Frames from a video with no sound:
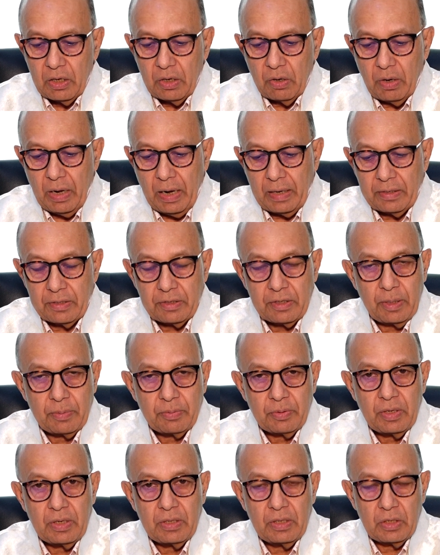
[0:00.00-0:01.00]

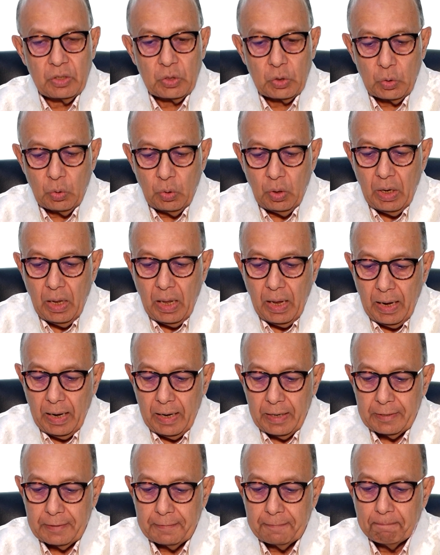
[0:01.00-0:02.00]
antitrypsin in the stool,
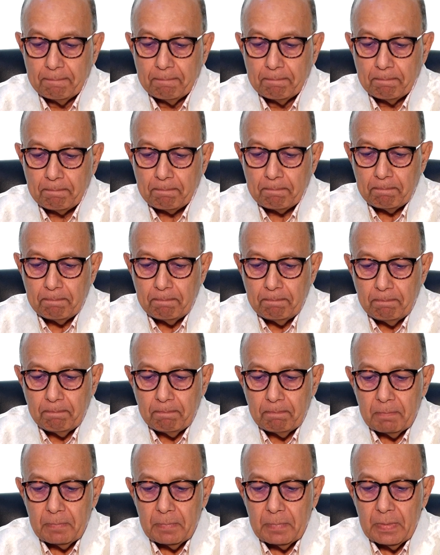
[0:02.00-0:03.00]
and
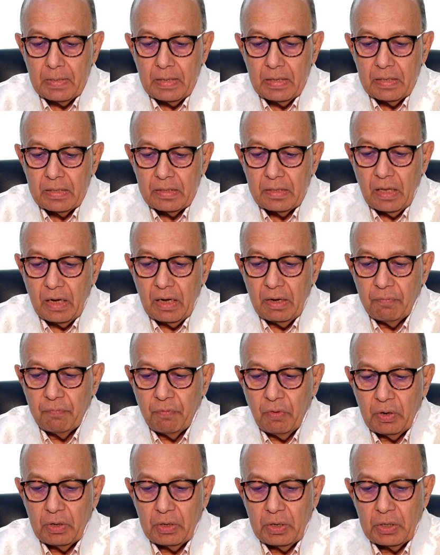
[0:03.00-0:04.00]
the
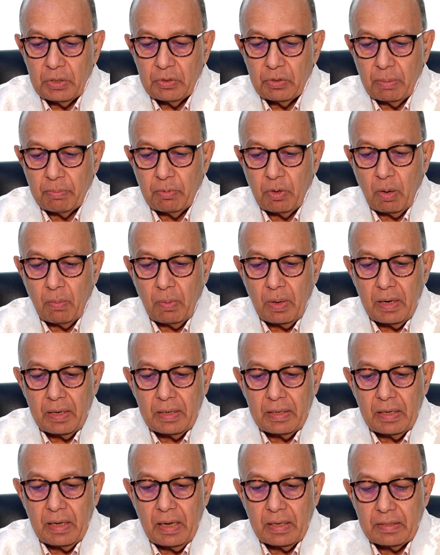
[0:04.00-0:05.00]
lymphoid tissue
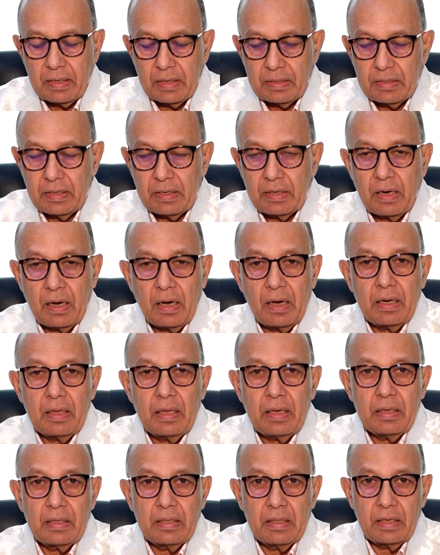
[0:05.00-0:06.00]
abnormality, as I said
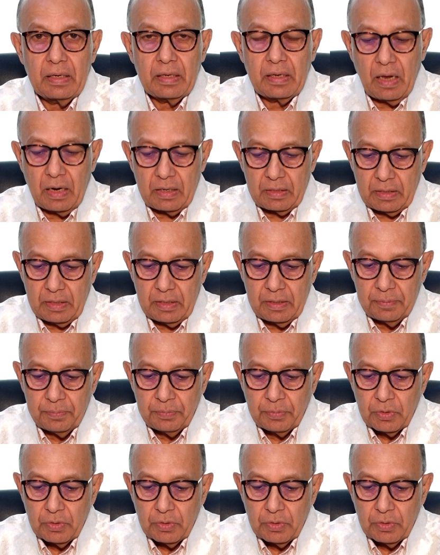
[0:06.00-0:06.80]
earlier, in the gut.